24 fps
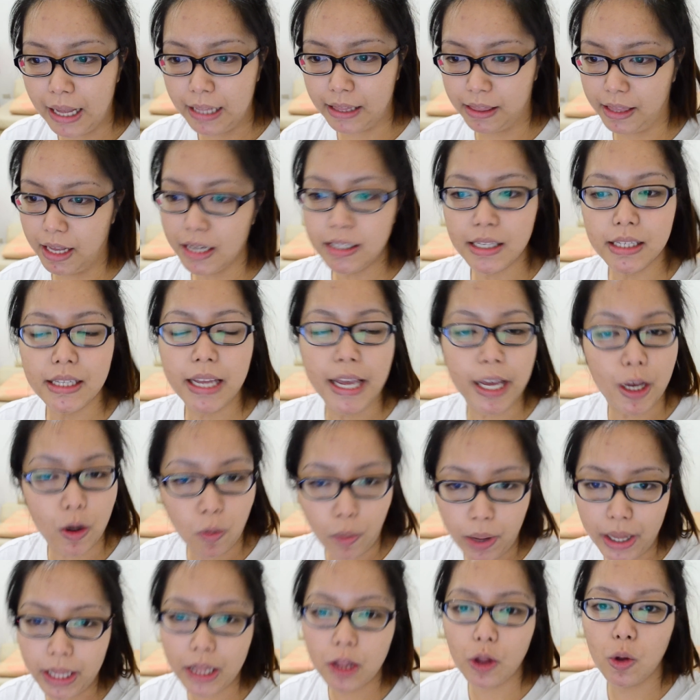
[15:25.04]
it doesn't
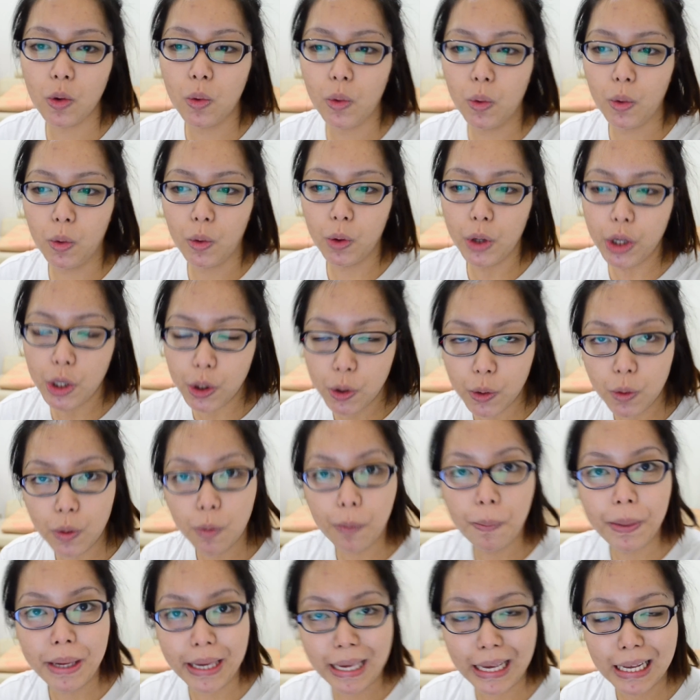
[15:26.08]
equate to
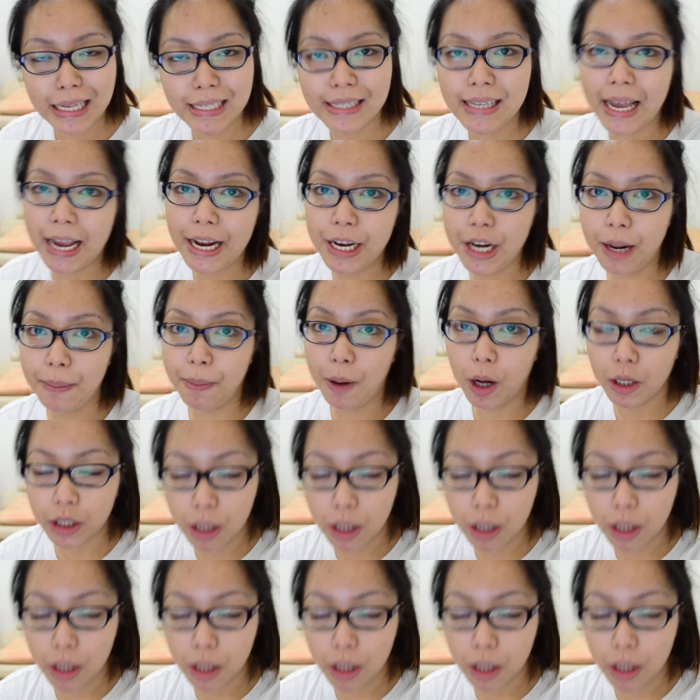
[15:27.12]
you being signed up